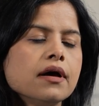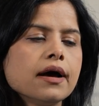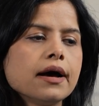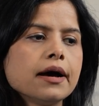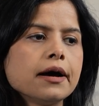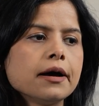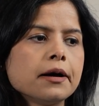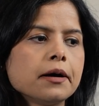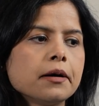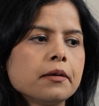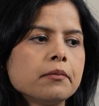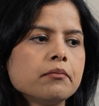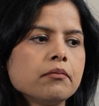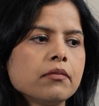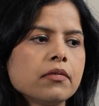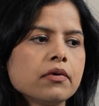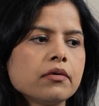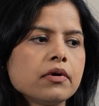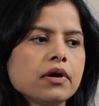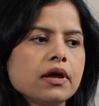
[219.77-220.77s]

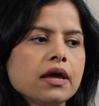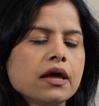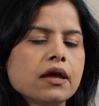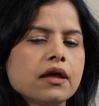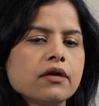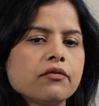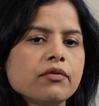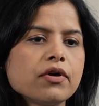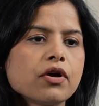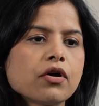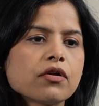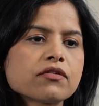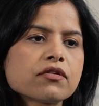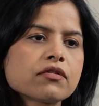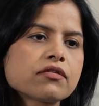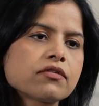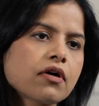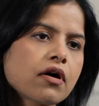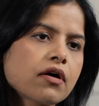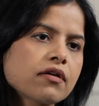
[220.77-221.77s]
We also
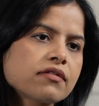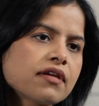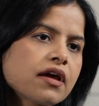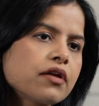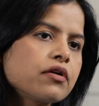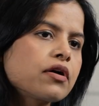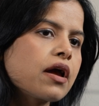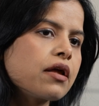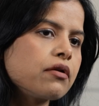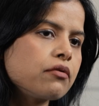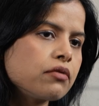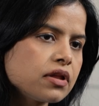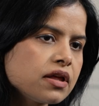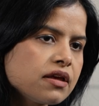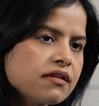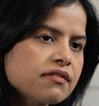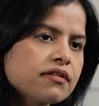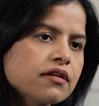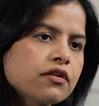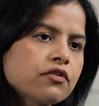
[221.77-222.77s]
saw cytokine
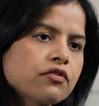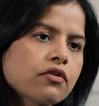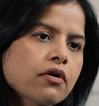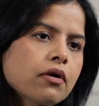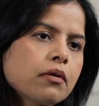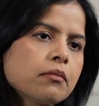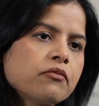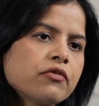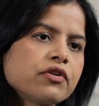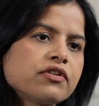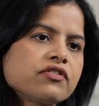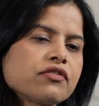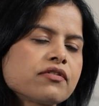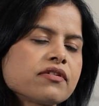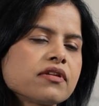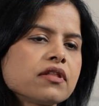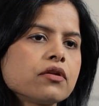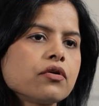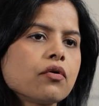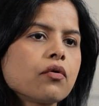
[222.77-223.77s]
release syndrome, which
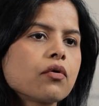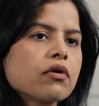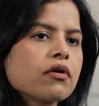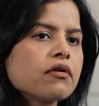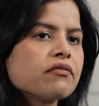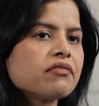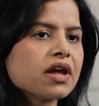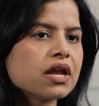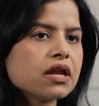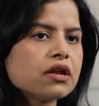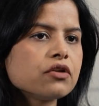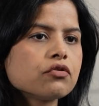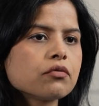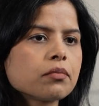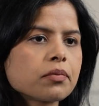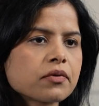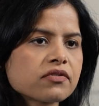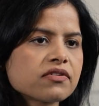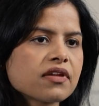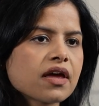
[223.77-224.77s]
was in the order of
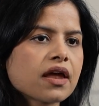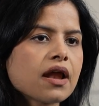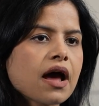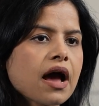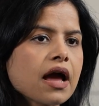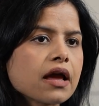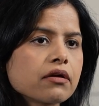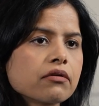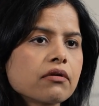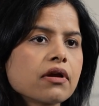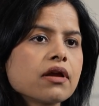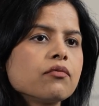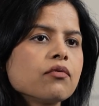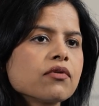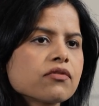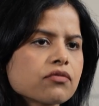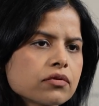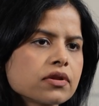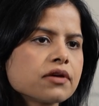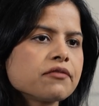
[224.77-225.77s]
82%. High grade
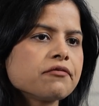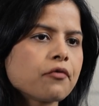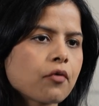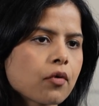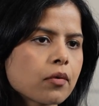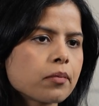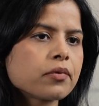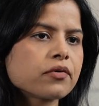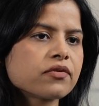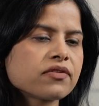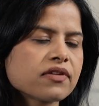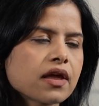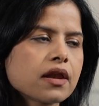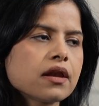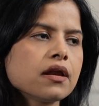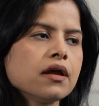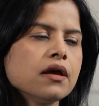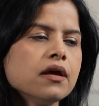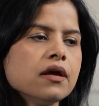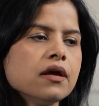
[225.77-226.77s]
was only 4%.
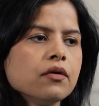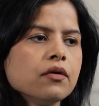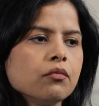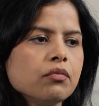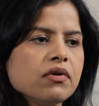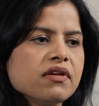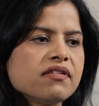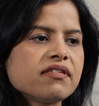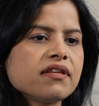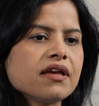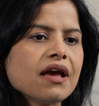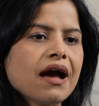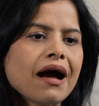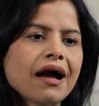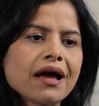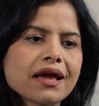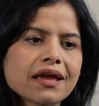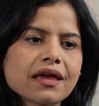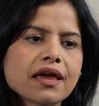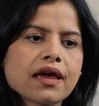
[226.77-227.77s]
We see
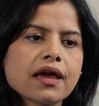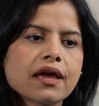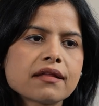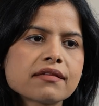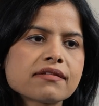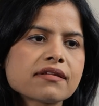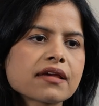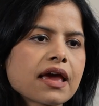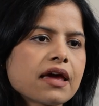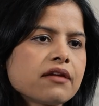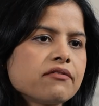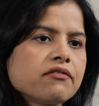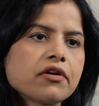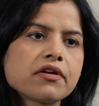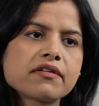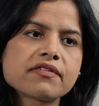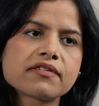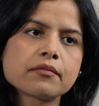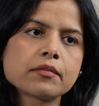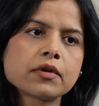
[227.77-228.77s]
ICANs, again,
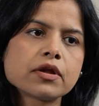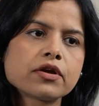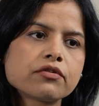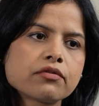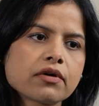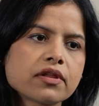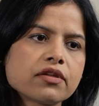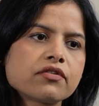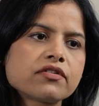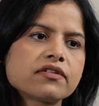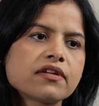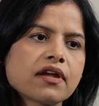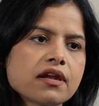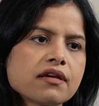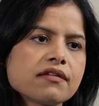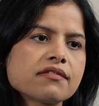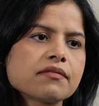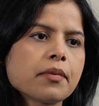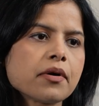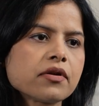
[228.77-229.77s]
very similar to other
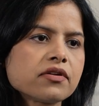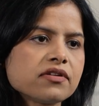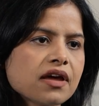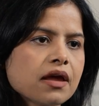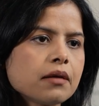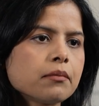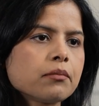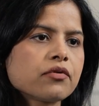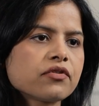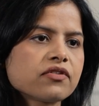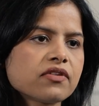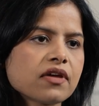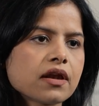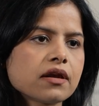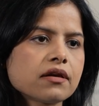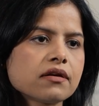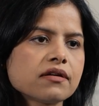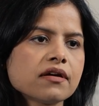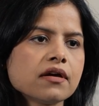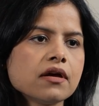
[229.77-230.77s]
studies, about
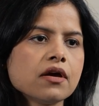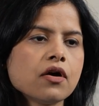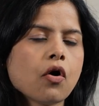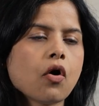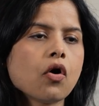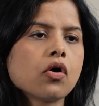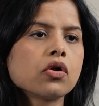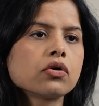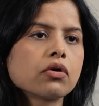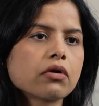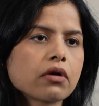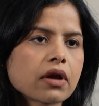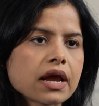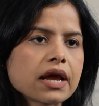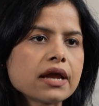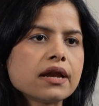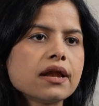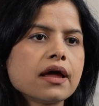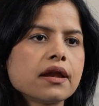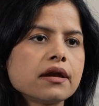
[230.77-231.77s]
10% all
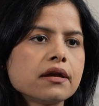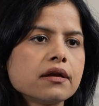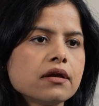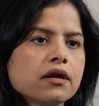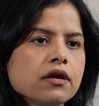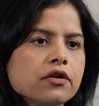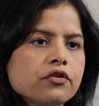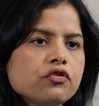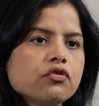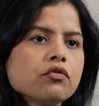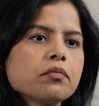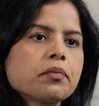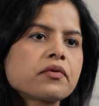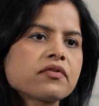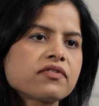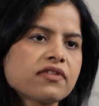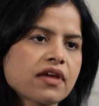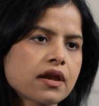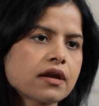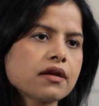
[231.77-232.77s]
grade and
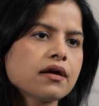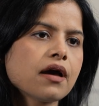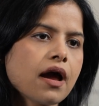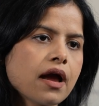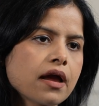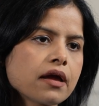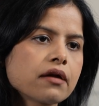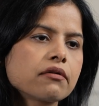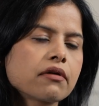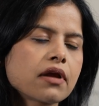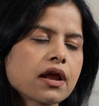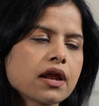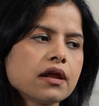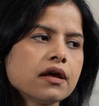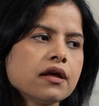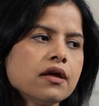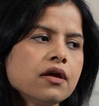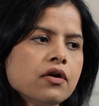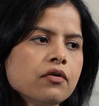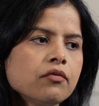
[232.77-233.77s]
2% high grade.
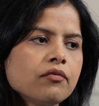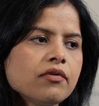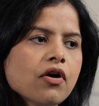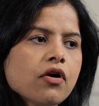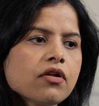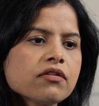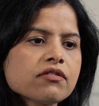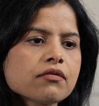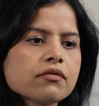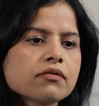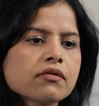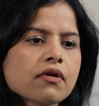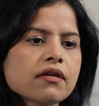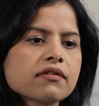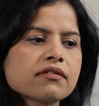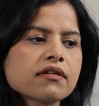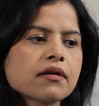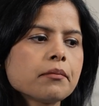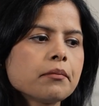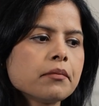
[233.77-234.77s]
We also saw
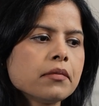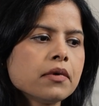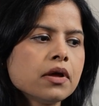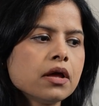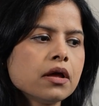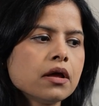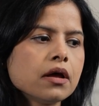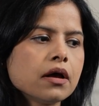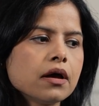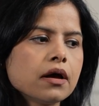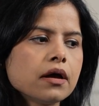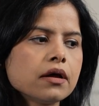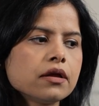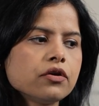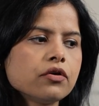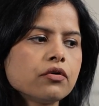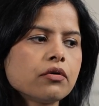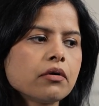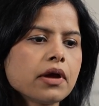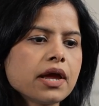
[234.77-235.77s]
some,
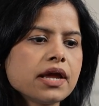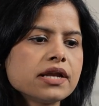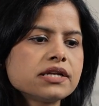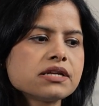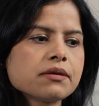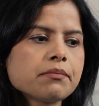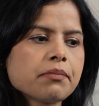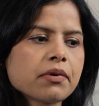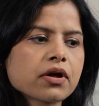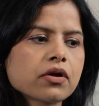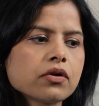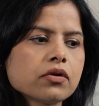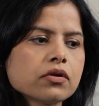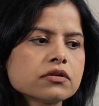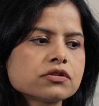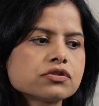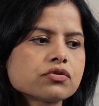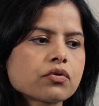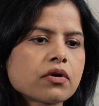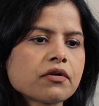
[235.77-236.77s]

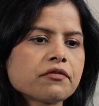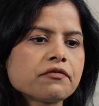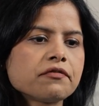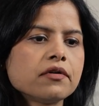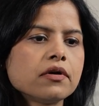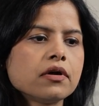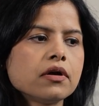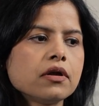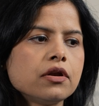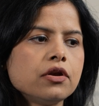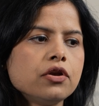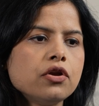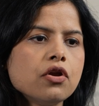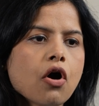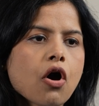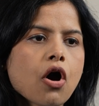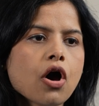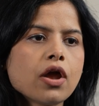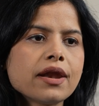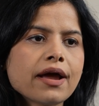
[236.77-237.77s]
atypical sort of
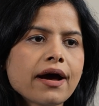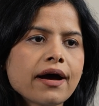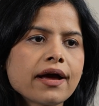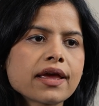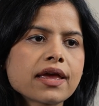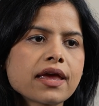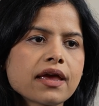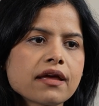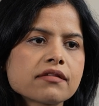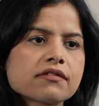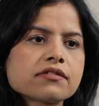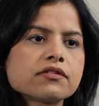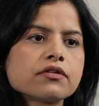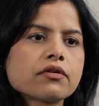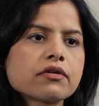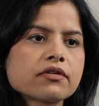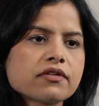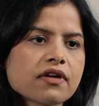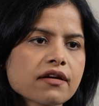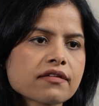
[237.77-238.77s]
non-ICANS
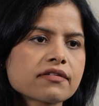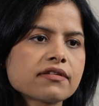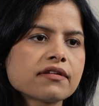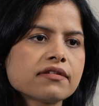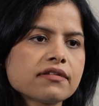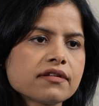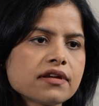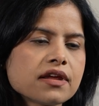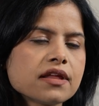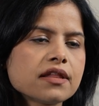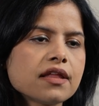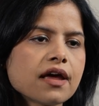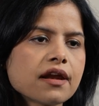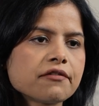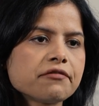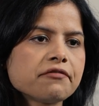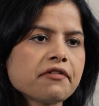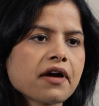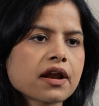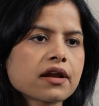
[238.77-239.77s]
neurotoxicity that
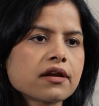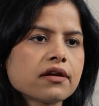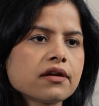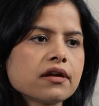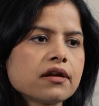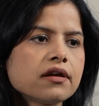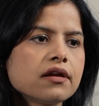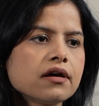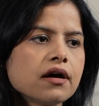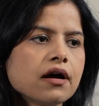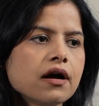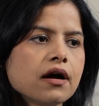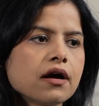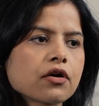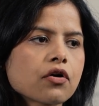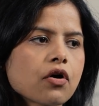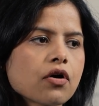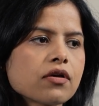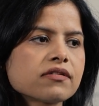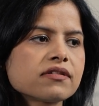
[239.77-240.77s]
affected
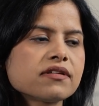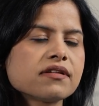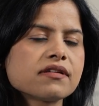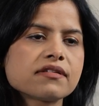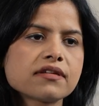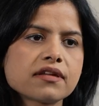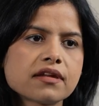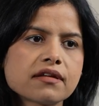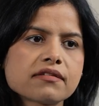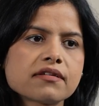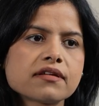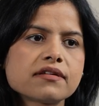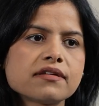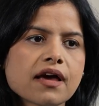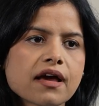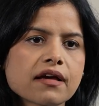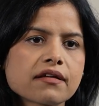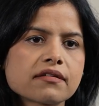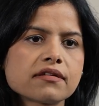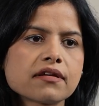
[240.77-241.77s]
caused dizziness,
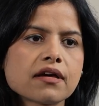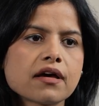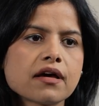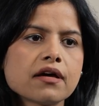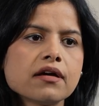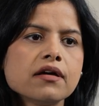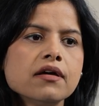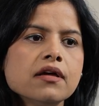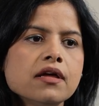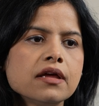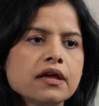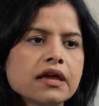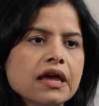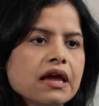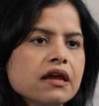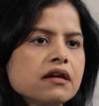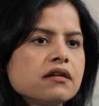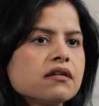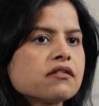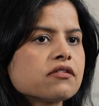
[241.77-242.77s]
ataxia,
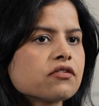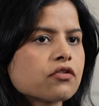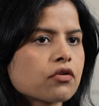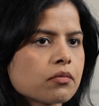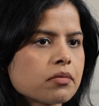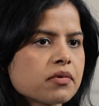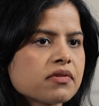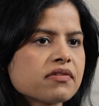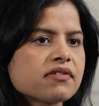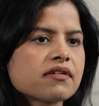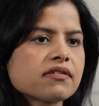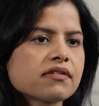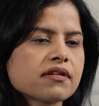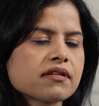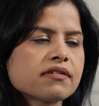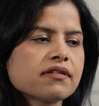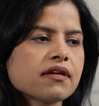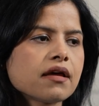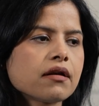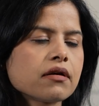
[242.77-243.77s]
gait disturbances,
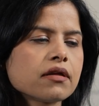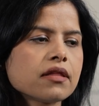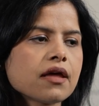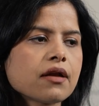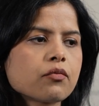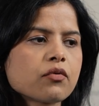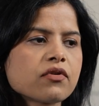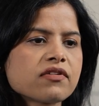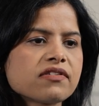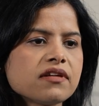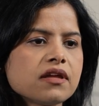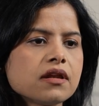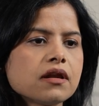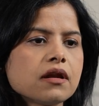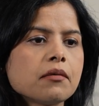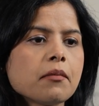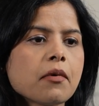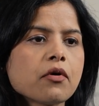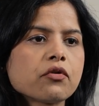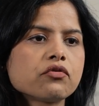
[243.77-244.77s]
etc., that were seen in
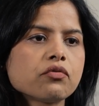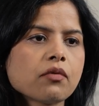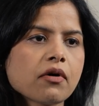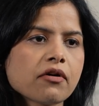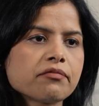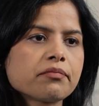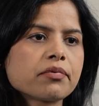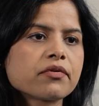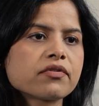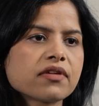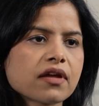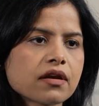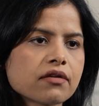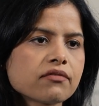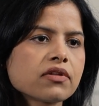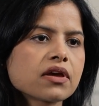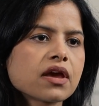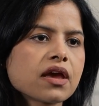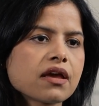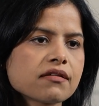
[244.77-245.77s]
about 12%
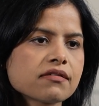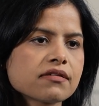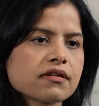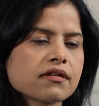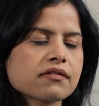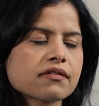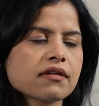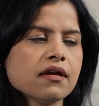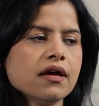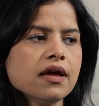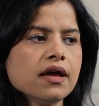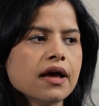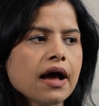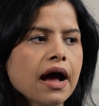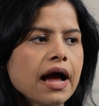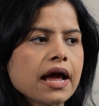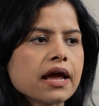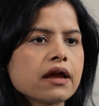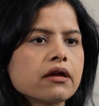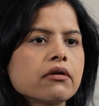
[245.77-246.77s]
of the cases,
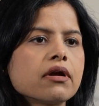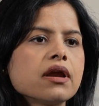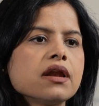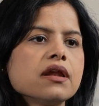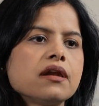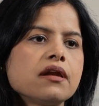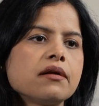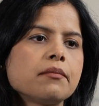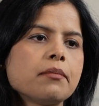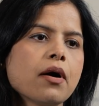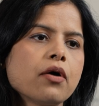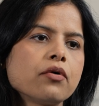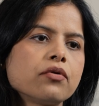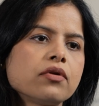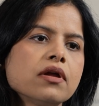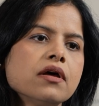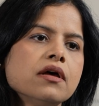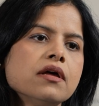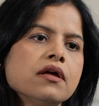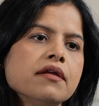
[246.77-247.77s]
high grade in about
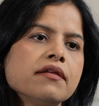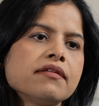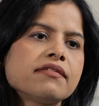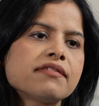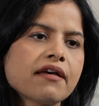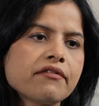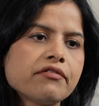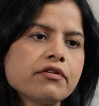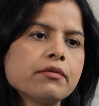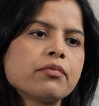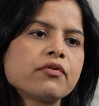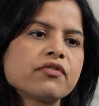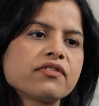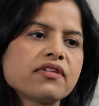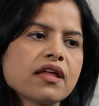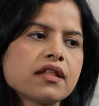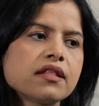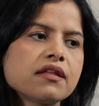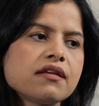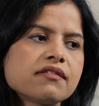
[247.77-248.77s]

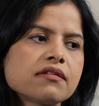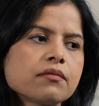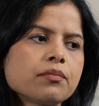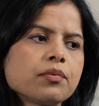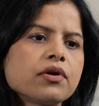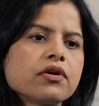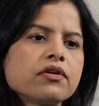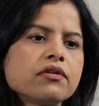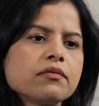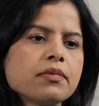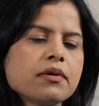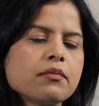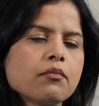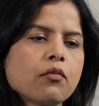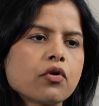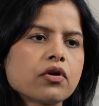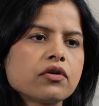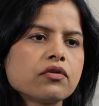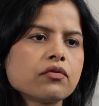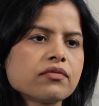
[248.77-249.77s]
7%. These appear to be
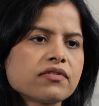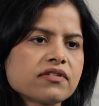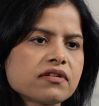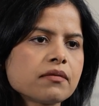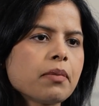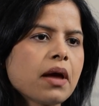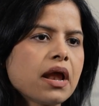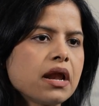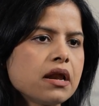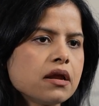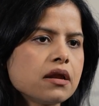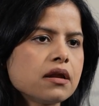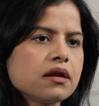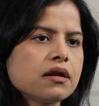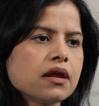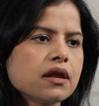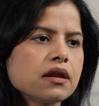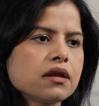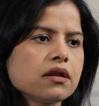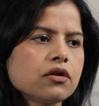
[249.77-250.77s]
more dose
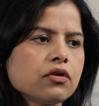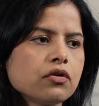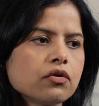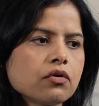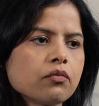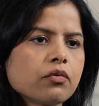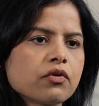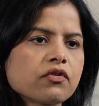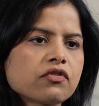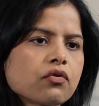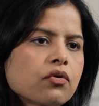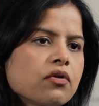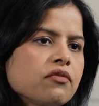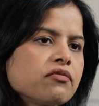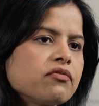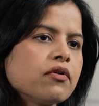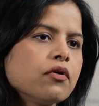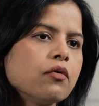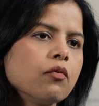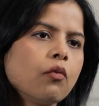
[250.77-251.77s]
dependent, and we're sort
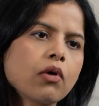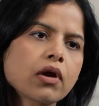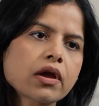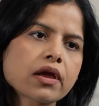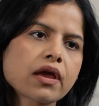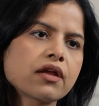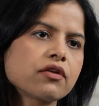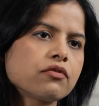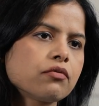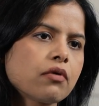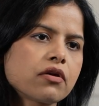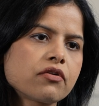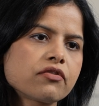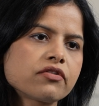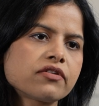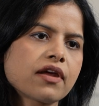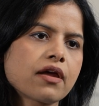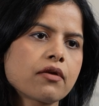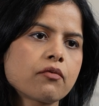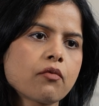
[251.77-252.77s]
of working to
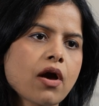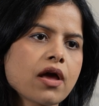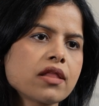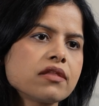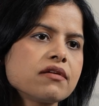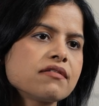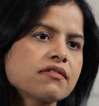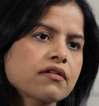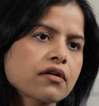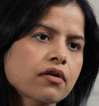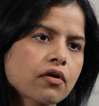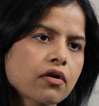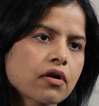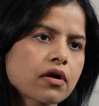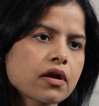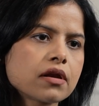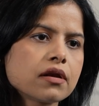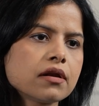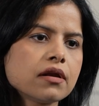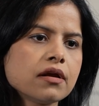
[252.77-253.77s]
understand why these occur
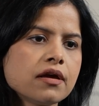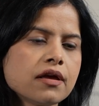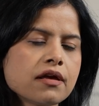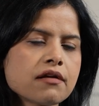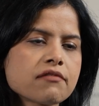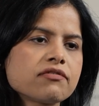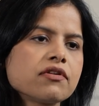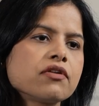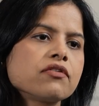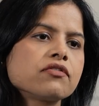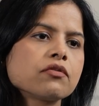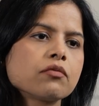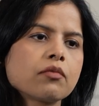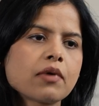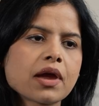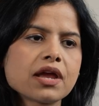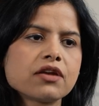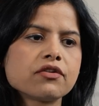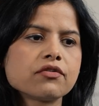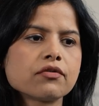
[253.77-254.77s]
and if there's a
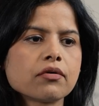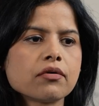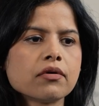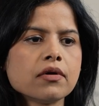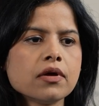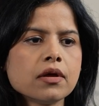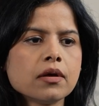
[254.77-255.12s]
way to